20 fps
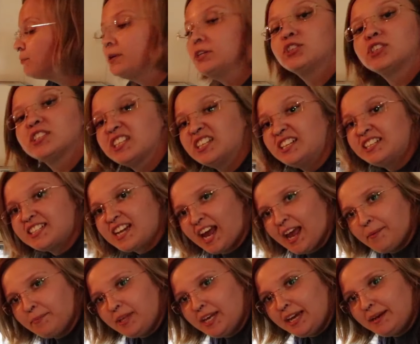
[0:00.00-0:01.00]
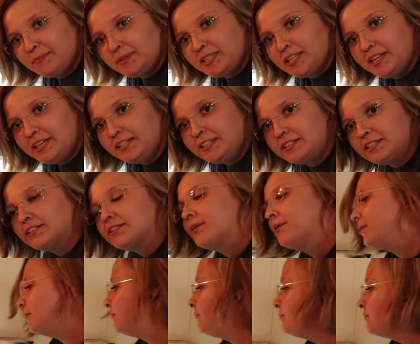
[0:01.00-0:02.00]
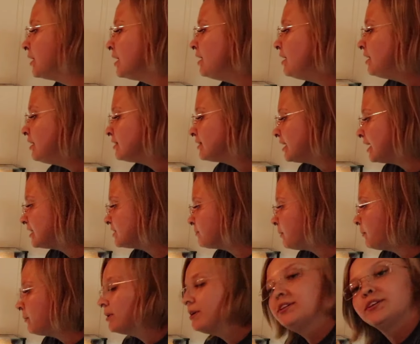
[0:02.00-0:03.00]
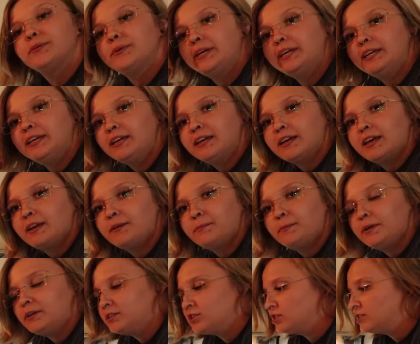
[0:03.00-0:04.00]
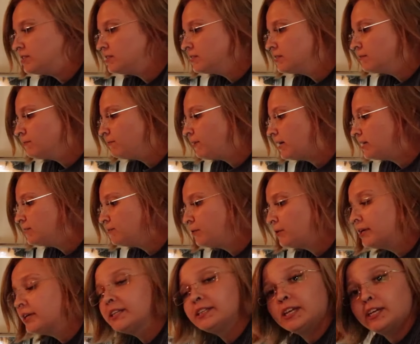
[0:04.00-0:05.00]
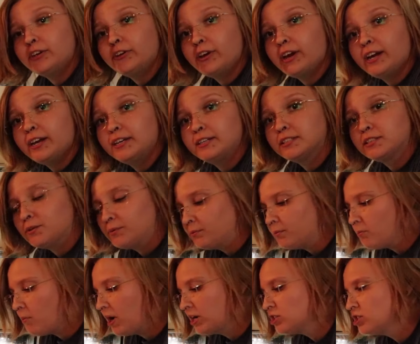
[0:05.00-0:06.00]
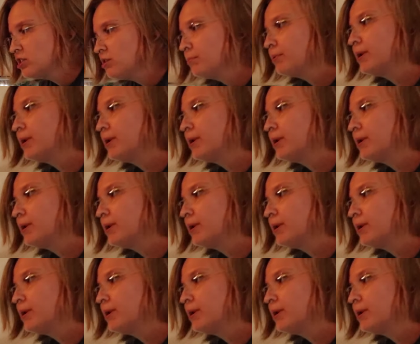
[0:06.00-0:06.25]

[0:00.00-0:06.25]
we're just gonna time lapse this, so that's what we're doing, and we'll just fast forward and let you guys watch the